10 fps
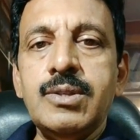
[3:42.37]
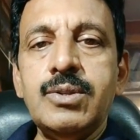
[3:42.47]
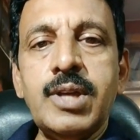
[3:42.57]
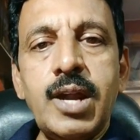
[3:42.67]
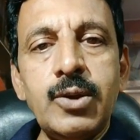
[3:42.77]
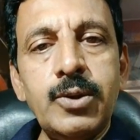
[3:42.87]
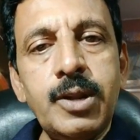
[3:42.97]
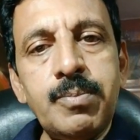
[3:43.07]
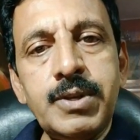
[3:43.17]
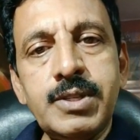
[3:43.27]
So they are to
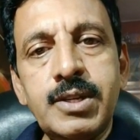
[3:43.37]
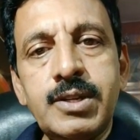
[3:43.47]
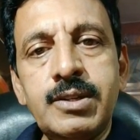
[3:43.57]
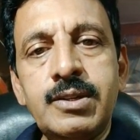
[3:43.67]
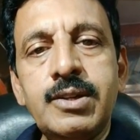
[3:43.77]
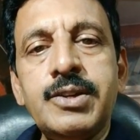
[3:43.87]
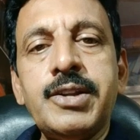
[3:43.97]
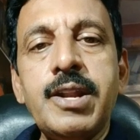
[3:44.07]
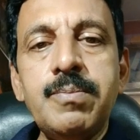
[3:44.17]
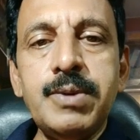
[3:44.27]
deposit
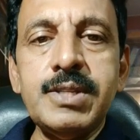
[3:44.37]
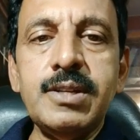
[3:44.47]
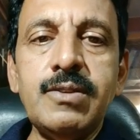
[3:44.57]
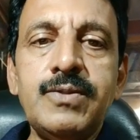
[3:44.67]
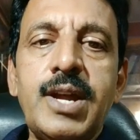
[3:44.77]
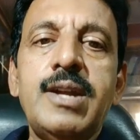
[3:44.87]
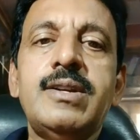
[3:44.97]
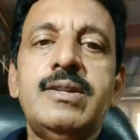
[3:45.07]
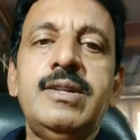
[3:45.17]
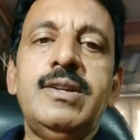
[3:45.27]
10% uh, of
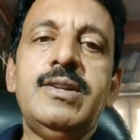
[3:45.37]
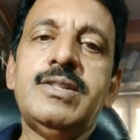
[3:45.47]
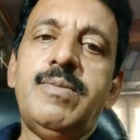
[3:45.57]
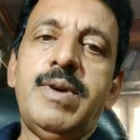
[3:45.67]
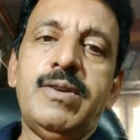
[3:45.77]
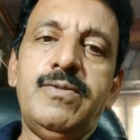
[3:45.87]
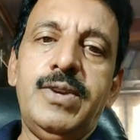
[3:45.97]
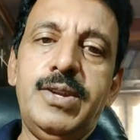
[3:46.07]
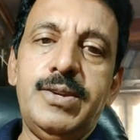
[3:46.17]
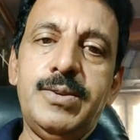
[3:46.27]
that uh, in Reserve Bank of
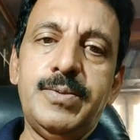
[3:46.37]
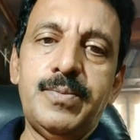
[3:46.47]
India.